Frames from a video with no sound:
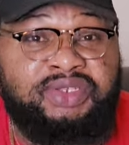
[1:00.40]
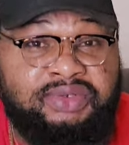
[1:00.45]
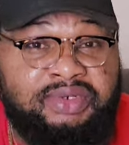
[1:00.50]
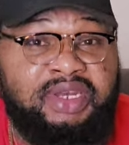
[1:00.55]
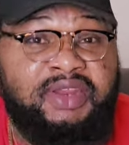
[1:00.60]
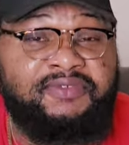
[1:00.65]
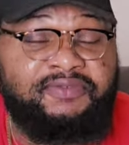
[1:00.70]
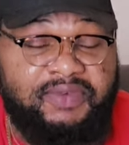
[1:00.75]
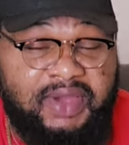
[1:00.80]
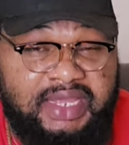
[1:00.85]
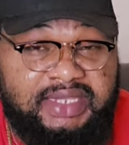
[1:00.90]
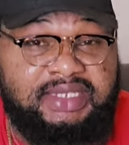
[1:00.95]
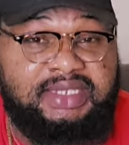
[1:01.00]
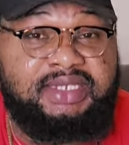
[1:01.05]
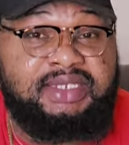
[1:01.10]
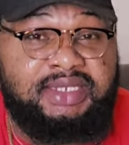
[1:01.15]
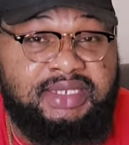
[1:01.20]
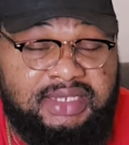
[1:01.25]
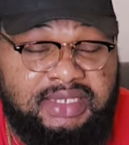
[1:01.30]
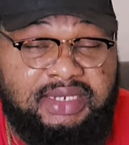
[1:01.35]
is really
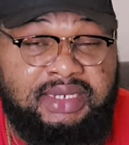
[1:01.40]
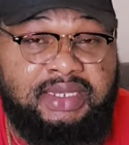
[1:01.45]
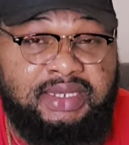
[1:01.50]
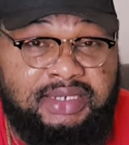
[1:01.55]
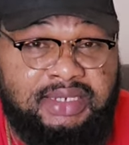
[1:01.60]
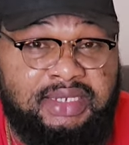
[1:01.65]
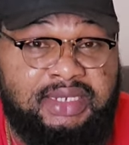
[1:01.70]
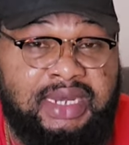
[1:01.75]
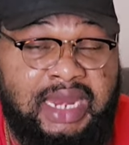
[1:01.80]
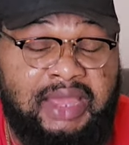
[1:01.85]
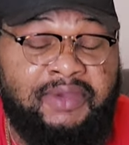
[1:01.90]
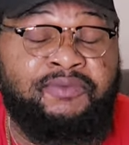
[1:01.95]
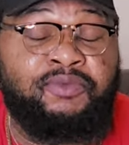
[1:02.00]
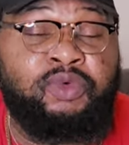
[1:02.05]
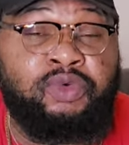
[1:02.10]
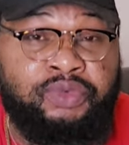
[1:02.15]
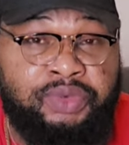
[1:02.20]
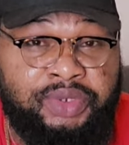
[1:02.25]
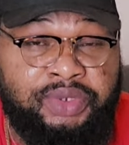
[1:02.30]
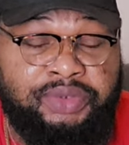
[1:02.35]
fighting this lady, like
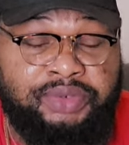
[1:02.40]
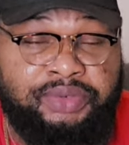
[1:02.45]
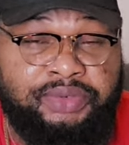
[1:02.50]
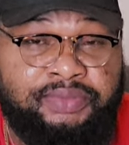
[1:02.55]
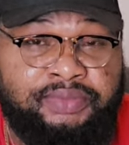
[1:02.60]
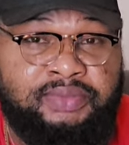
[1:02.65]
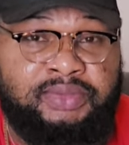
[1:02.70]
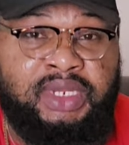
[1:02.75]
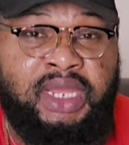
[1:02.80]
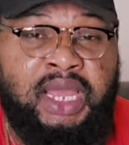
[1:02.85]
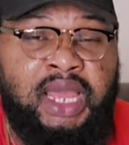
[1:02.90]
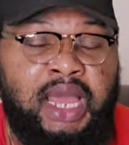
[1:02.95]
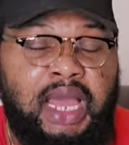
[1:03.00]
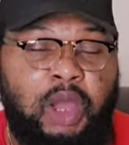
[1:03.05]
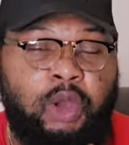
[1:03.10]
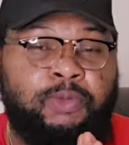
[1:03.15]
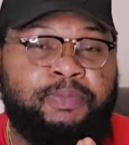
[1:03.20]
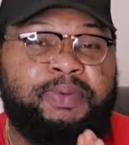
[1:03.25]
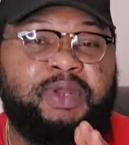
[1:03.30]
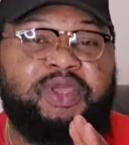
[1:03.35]
for real.
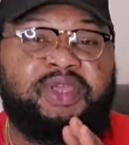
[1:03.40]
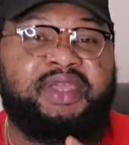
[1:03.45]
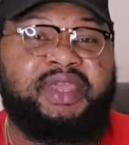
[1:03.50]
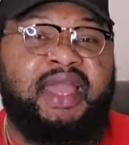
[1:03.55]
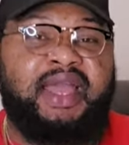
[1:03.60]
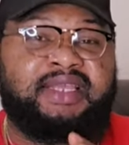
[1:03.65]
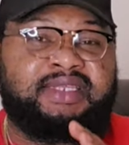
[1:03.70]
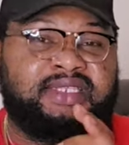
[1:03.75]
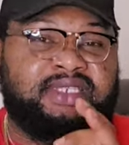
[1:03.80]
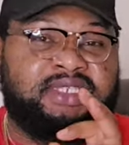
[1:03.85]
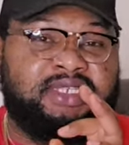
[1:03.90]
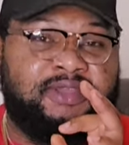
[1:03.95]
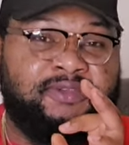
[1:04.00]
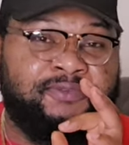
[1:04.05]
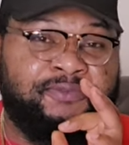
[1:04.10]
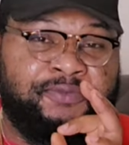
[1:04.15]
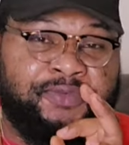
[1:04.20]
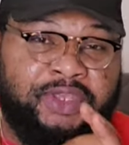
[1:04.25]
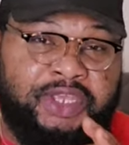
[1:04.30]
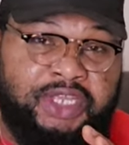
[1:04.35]
I'll play you guys
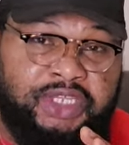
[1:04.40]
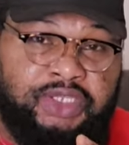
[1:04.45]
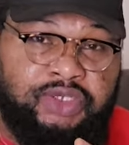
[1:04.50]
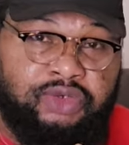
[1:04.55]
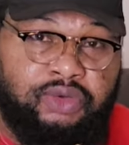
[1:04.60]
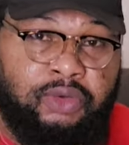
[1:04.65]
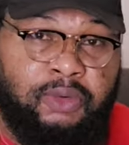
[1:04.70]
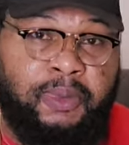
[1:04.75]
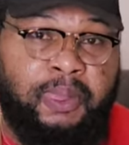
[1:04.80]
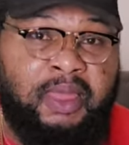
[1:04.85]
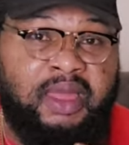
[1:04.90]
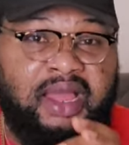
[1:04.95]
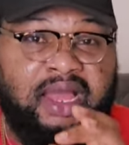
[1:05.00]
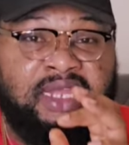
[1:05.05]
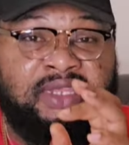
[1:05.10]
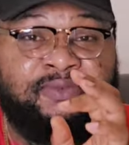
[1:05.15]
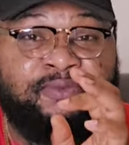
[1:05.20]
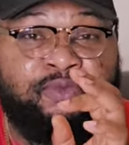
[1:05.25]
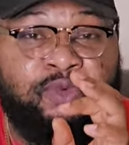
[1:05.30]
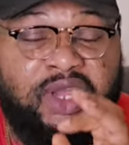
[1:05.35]
video
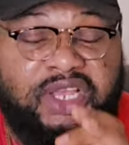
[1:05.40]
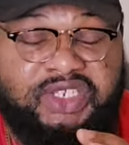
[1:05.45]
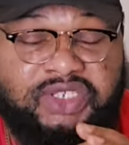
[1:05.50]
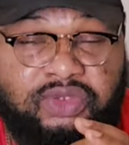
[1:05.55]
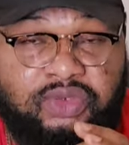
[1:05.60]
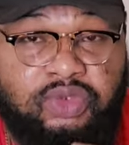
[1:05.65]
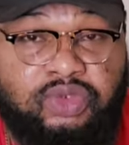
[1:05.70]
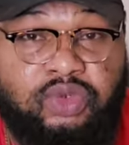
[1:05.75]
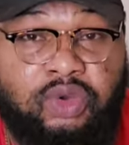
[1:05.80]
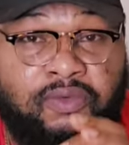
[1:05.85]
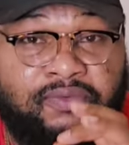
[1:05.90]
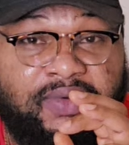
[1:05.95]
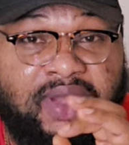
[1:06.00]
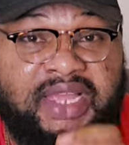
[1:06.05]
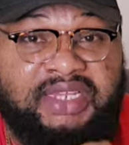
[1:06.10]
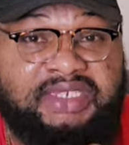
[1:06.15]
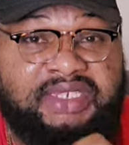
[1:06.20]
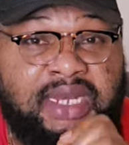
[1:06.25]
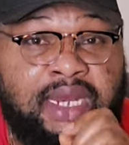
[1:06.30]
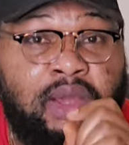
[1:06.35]
and voice note of
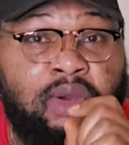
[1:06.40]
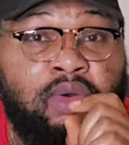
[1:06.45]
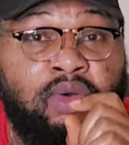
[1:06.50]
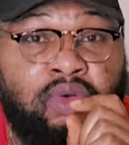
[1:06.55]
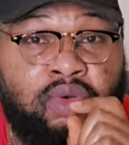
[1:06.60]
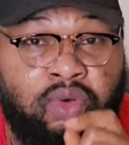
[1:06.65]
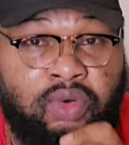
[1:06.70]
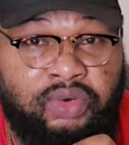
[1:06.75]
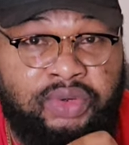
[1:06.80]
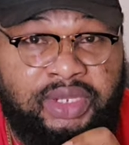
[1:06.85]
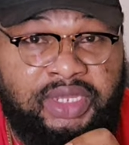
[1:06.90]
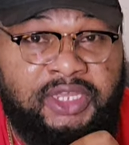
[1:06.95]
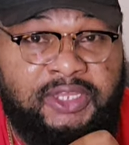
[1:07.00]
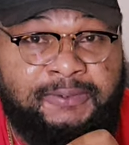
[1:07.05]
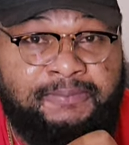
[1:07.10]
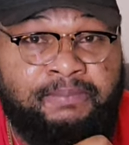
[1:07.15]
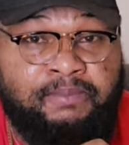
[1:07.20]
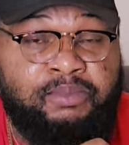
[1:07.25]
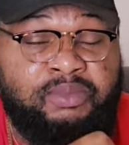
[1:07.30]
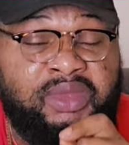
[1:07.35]
Angela Okorie.
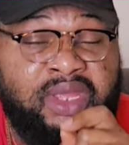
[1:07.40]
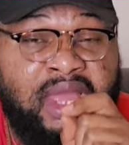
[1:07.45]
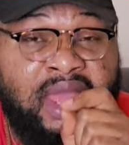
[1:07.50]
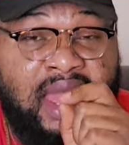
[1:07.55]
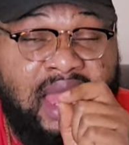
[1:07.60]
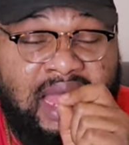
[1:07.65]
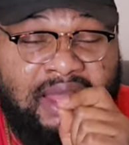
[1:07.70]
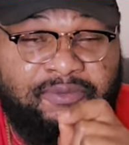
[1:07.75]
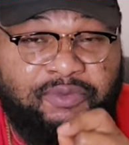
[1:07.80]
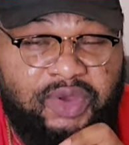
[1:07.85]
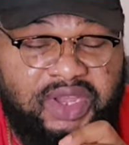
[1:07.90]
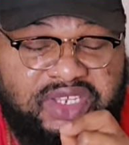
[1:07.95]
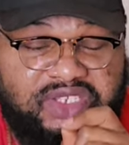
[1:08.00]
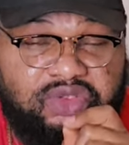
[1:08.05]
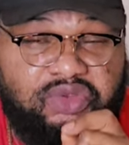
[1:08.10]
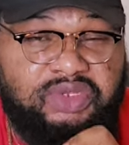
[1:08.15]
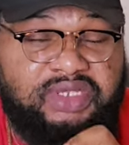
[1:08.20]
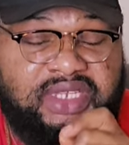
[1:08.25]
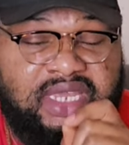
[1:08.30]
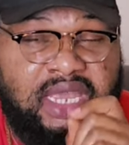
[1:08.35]
A voice
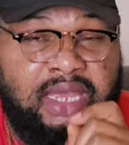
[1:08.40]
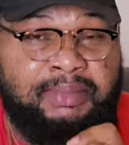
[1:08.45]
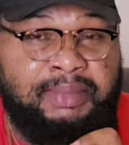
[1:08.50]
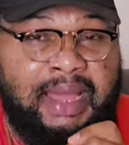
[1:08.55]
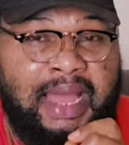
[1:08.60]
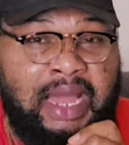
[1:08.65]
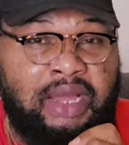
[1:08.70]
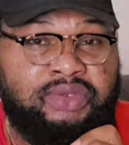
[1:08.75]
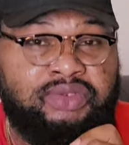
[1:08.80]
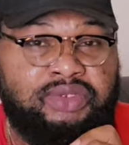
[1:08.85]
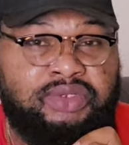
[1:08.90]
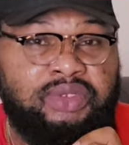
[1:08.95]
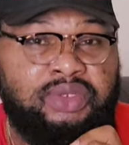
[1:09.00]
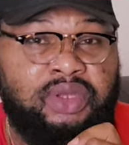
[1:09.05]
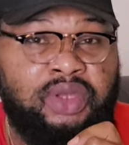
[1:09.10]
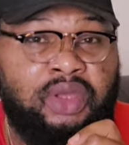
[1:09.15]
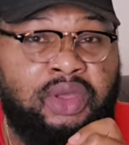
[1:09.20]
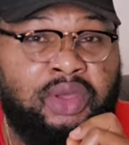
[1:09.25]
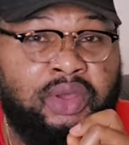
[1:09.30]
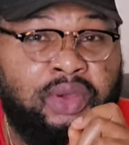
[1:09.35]
note came out
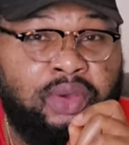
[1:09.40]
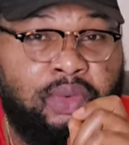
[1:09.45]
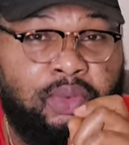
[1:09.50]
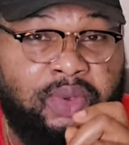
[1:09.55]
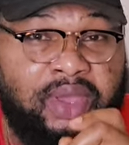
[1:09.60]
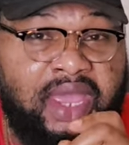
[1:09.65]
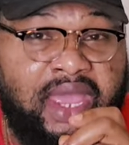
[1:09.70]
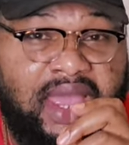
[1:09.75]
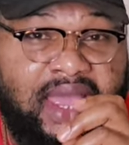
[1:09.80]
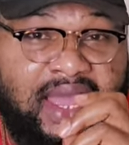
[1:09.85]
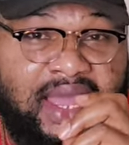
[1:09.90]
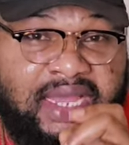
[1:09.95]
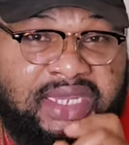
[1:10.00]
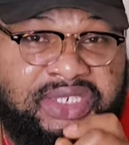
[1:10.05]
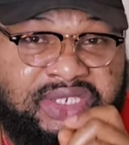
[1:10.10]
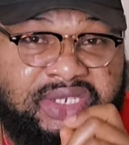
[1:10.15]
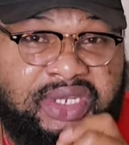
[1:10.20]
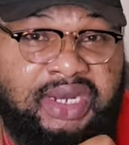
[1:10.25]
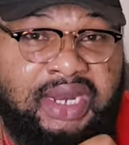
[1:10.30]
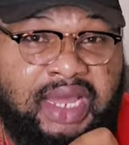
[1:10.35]
where
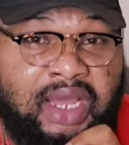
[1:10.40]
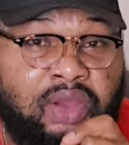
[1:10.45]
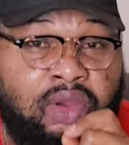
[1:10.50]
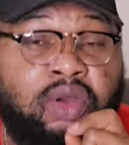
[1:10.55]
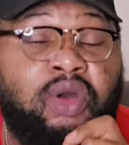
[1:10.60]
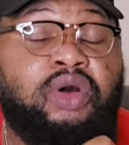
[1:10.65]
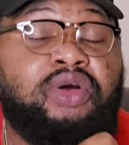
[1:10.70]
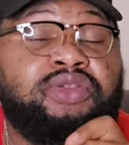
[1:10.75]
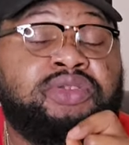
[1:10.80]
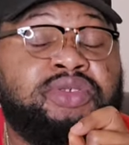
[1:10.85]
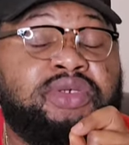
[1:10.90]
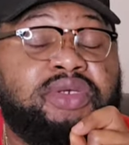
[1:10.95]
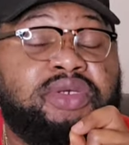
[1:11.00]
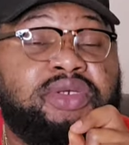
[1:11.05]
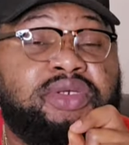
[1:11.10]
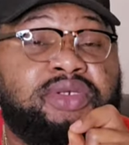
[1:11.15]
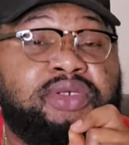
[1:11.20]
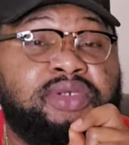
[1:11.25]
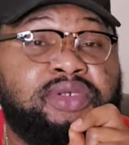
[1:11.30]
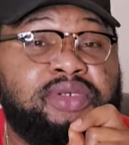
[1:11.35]
Angela called
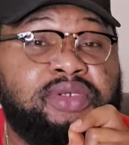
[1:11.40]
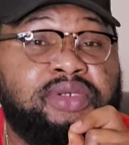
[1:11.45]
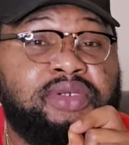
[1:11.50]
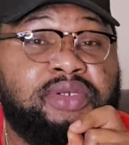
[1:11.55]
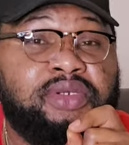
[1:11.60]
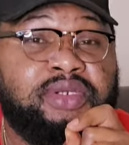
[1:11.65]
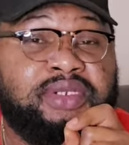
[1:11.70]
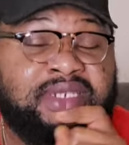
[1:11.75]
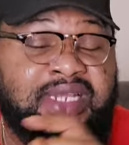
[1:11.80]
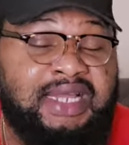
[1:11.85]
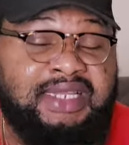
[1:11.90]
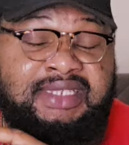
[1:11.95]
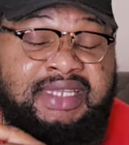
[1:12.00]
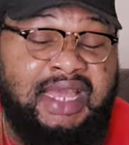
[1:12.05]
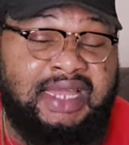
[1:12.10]
that